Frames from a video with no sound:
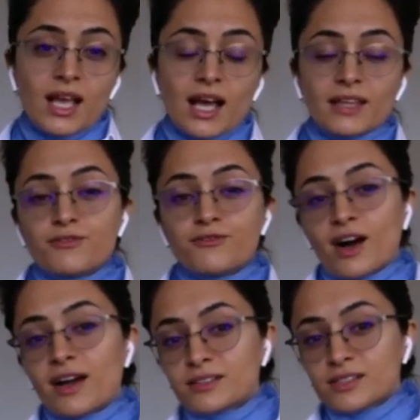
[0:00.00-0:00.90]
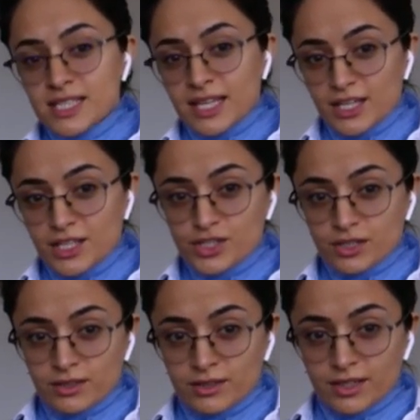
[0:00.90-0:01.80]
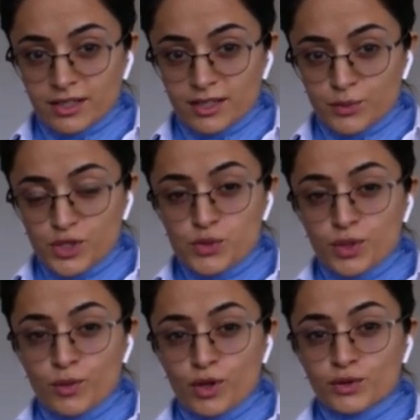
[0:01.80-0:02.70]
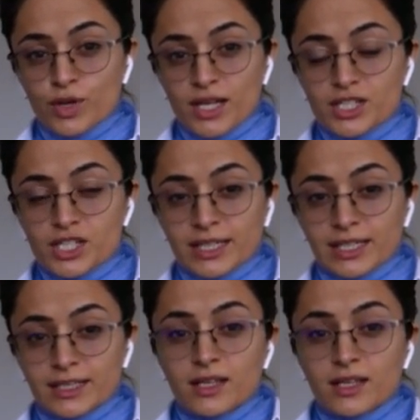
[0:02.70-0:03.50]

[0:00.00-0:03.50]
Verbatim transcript: And the final stage in, in, in which we want to actually,